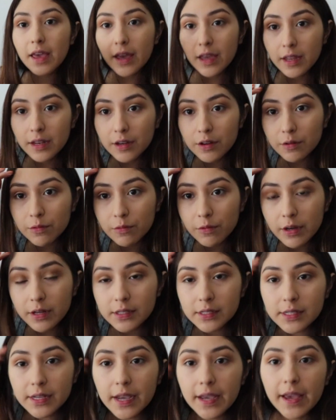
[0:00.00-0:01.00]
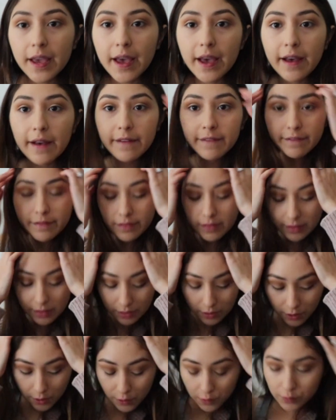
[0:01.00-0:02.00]
then once I have
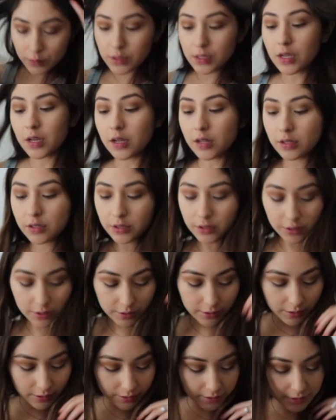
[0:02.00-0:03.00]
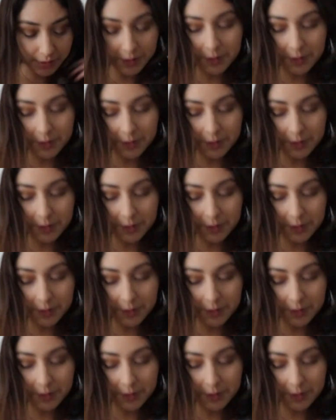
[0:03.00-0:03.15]
those colors,